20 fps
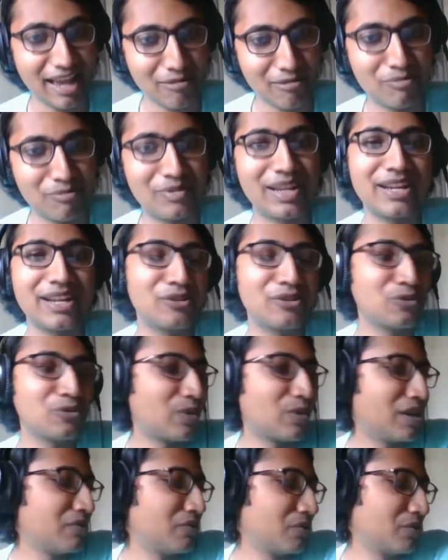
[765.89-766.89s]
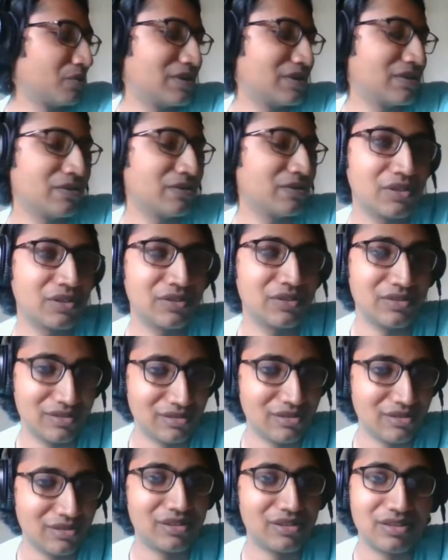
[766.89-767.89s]
applied to one who is the
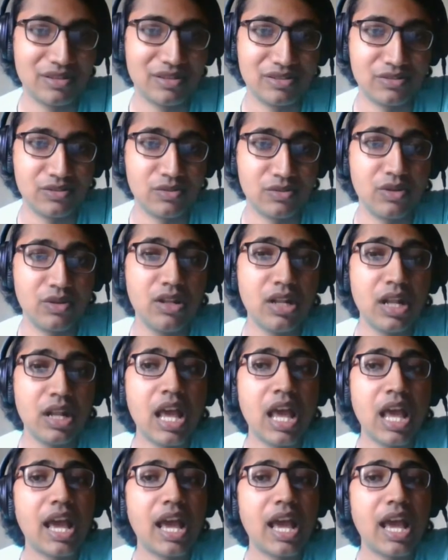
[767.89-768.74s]
first author, and so on.